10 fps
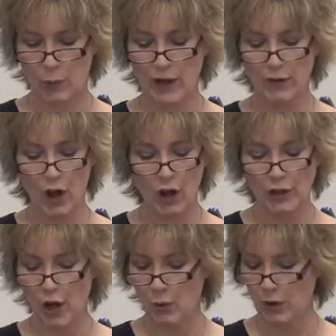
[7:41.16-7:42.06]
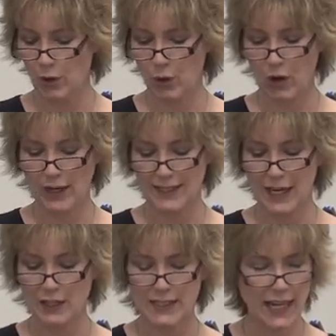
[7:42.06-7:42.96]
We have all known the Lord
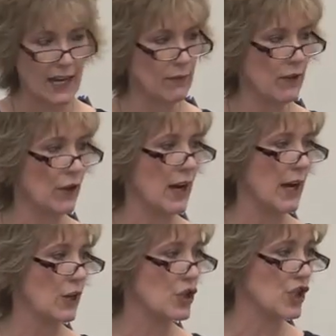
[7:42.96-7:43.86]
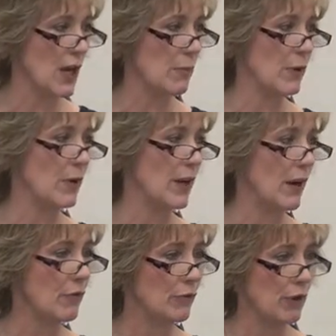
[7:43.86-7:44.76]
as our Savior and our Shepherd and
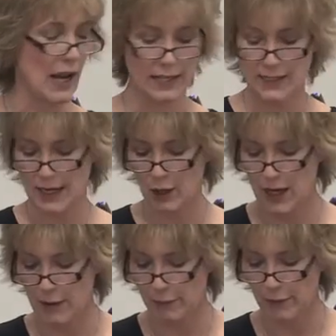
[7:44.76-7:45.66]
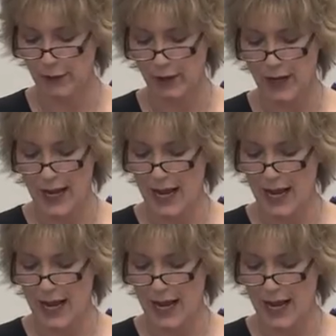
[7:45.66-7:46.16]
our friend and our Comforter.